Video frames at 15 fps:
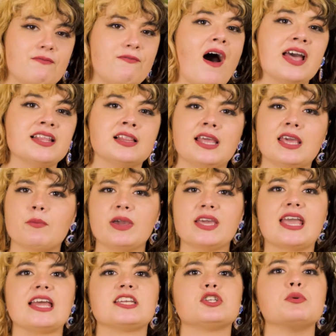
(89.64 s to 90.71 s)
Finally, we
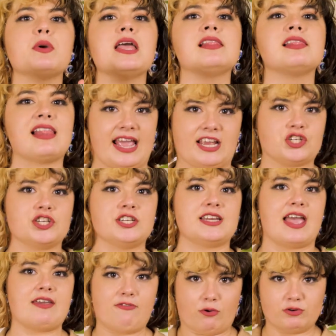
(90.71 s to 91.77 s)
get to election
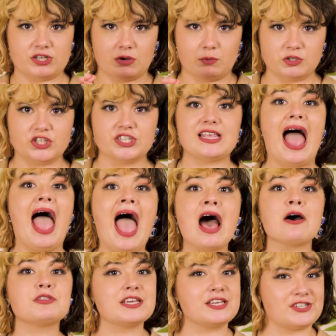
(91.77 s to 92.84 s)
day voting, which is
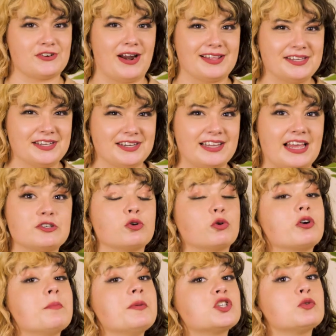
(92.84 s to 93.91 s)
how the Australian Electoral
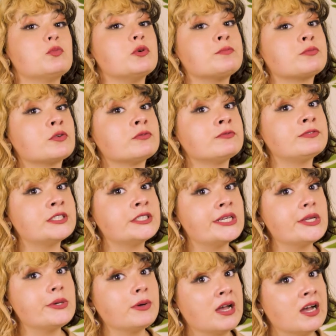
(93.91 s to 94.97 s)
Commission would prefer
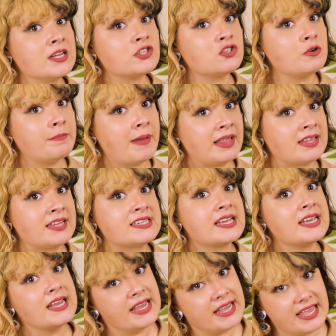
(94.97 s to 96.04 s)
you cast your ballot
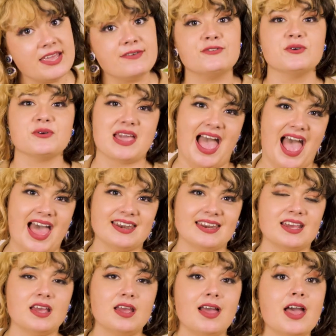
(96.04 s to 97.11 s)
if you can.
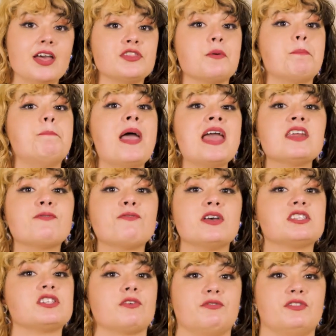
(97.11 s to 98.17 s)
The
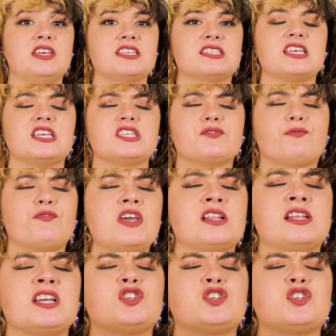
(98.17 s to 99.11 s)
benefits of this is feeling